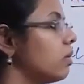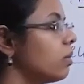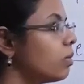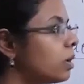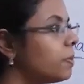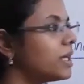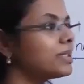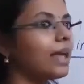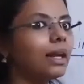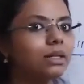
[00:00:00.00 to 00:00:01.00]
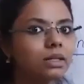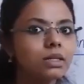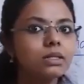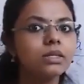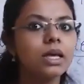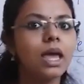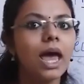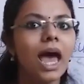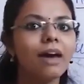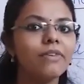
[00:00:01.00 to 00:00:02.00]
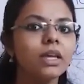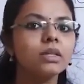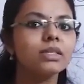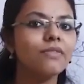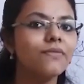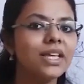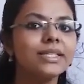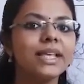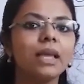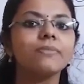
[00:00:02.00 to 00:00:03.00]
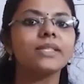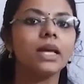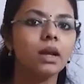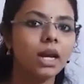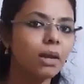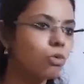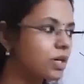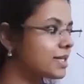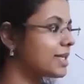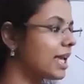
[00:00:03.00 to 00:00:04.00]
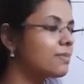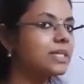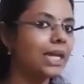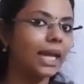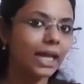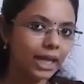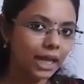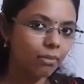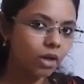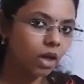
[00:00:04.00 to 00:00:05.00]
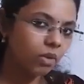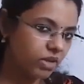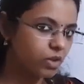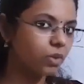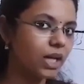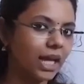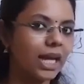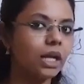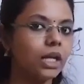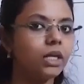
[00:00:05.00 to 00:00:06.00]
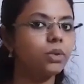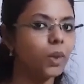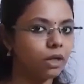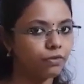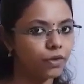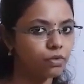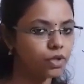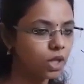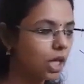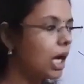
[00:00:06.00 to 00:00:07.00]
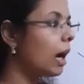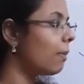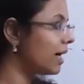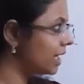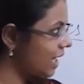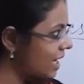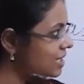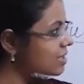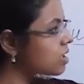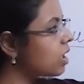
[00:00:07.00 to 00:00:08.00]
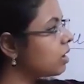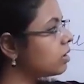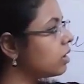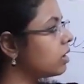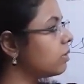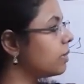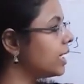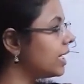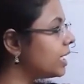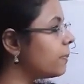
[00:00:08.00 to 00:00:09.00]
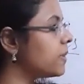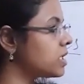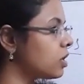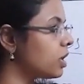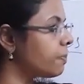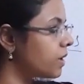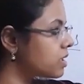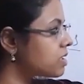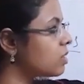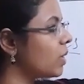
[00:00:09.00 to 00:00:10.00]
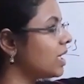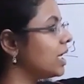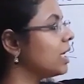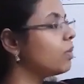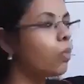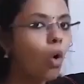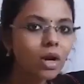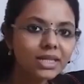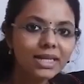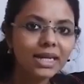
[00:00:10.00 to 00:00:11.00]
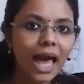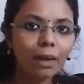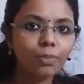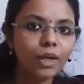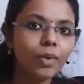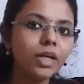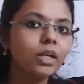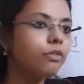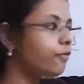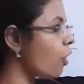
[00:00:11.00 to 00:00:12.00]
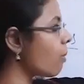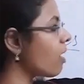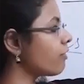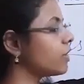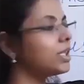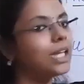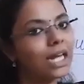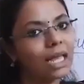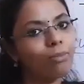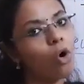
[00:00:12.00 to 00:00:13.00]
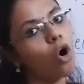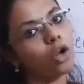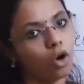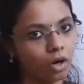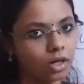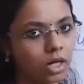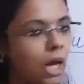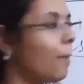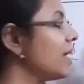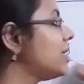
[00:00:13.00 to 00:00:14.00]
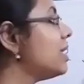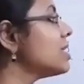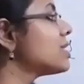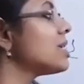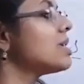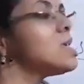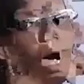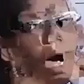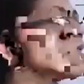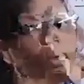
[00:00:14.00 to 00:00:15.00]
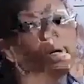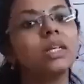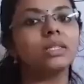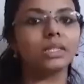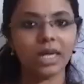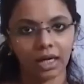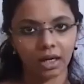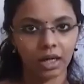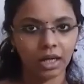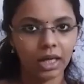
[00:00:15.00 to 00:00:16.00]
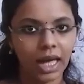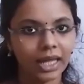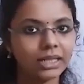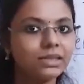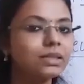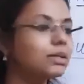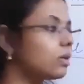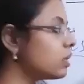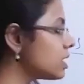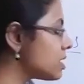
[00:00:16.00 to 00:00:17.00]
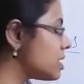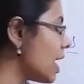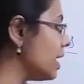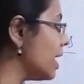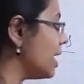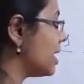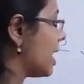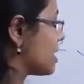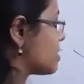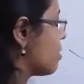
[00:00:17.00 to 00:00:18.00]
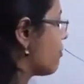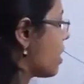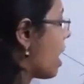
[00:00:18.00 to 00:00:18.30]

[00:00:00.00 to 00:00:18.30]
would be scientists having somewhere same surname or same second name, which would again lead to confusion. But yes, it depends on the person whether he wants that abbreviated form after the name or not. But this is how it is done, and this is how it is done in case of